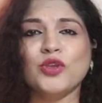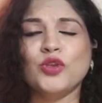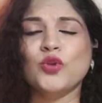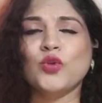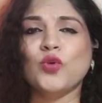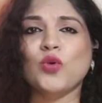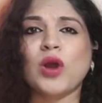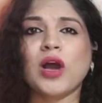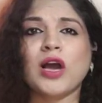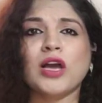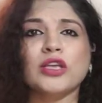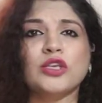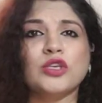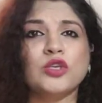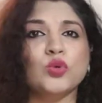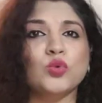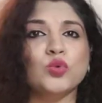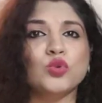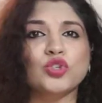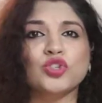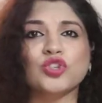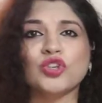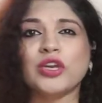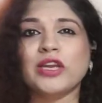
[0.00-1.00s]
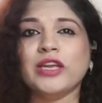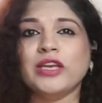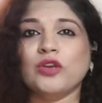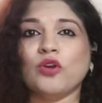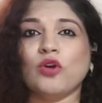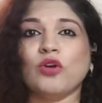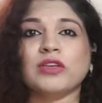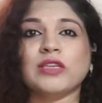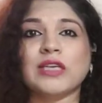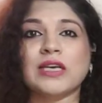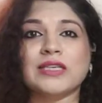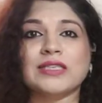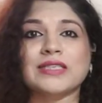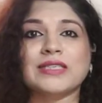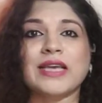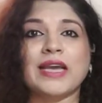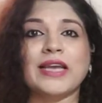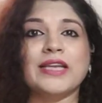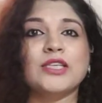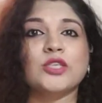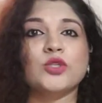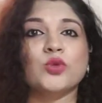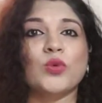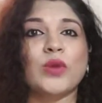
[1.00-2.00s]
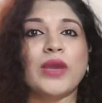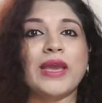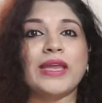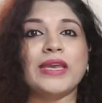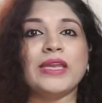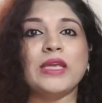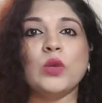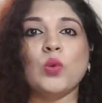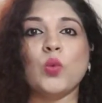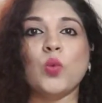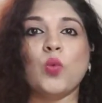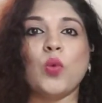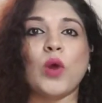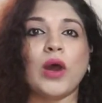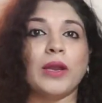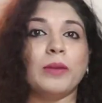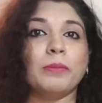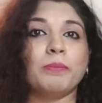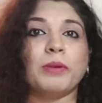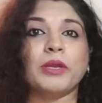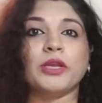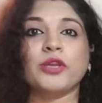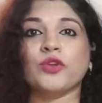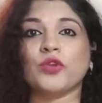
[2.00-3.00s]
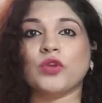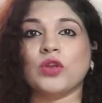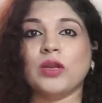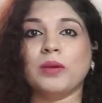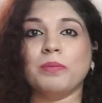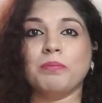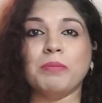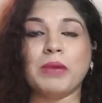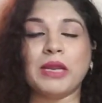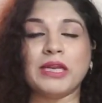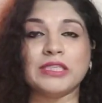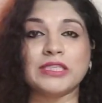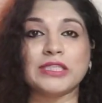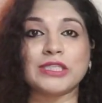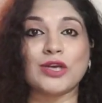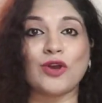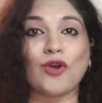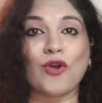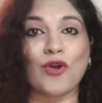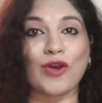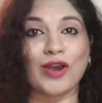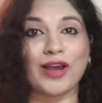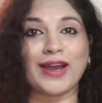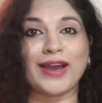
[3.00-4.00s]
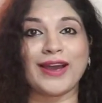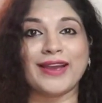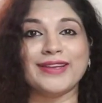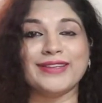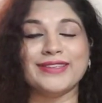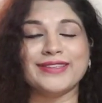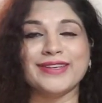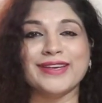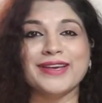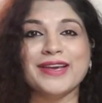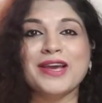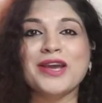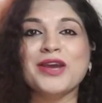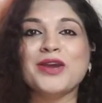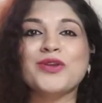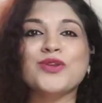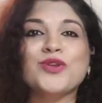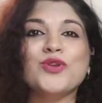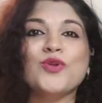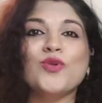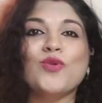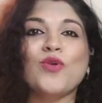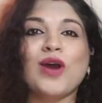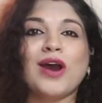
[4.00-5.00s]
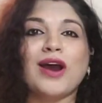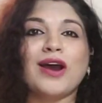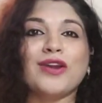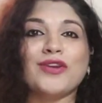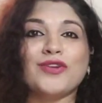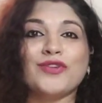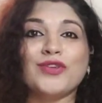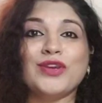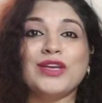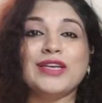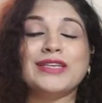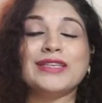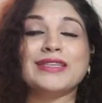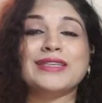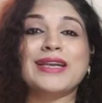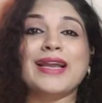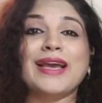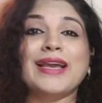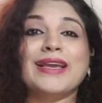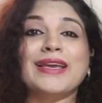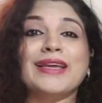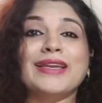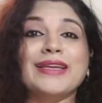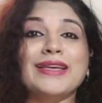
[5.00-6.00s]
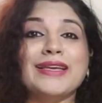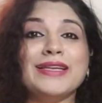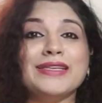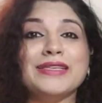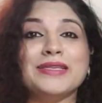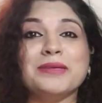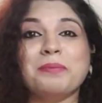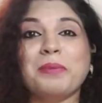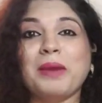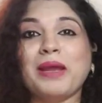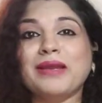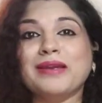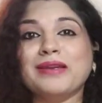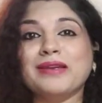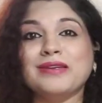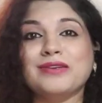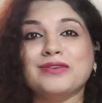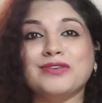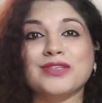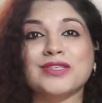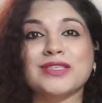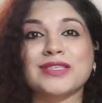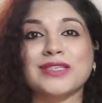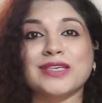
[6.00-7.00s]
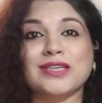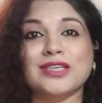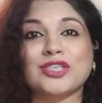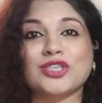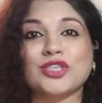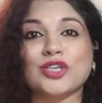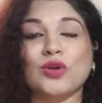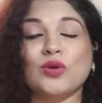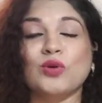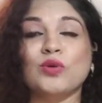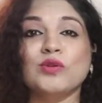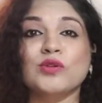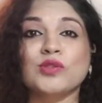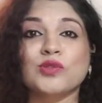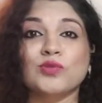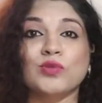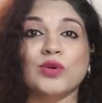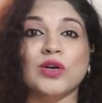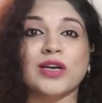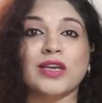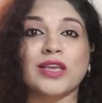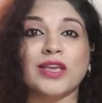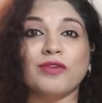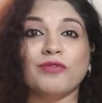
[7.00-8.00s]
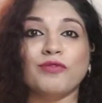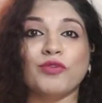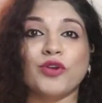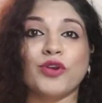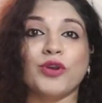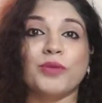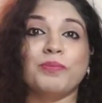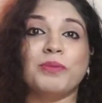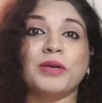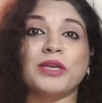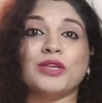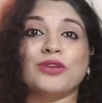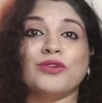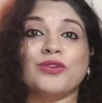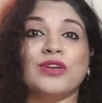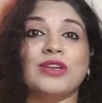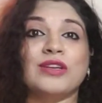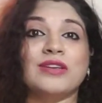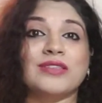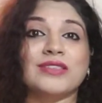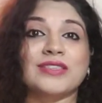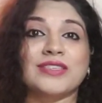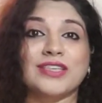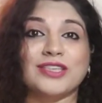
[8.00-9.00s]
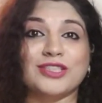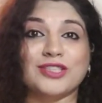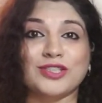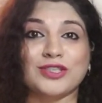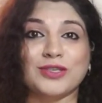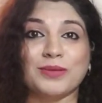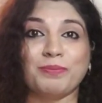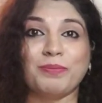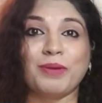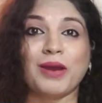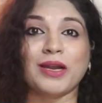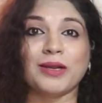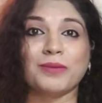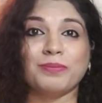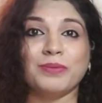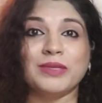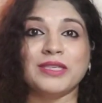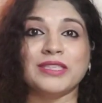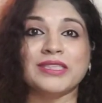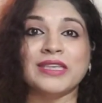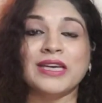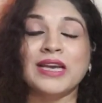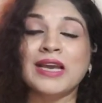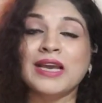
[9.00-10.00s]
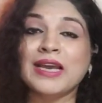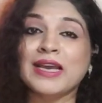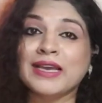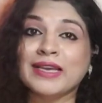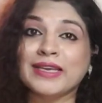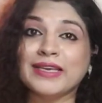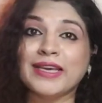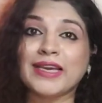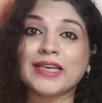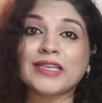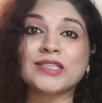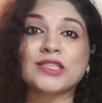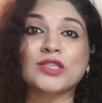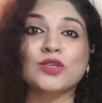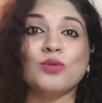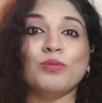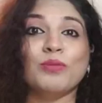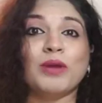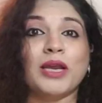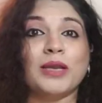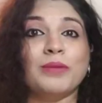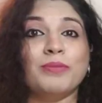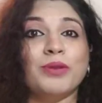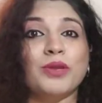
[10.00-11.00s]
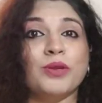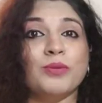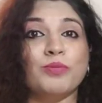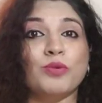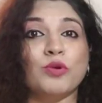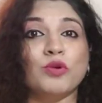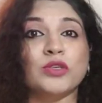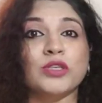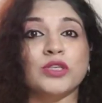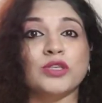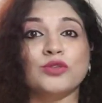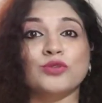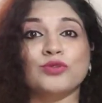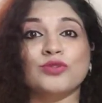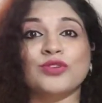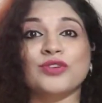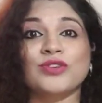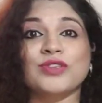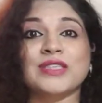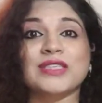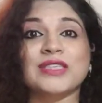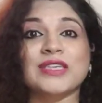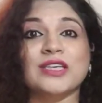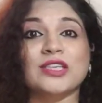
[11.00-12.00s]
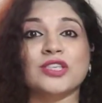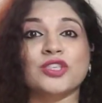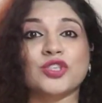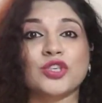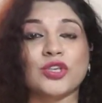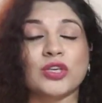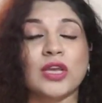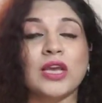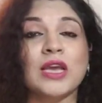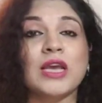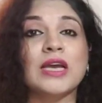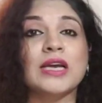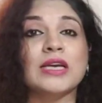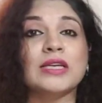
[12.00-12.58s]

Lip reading: you are usually not assigned to any one particular mentor or guide. You are treated like an independent researcher who's working for a particular research department. Yes, you might be reporting to the research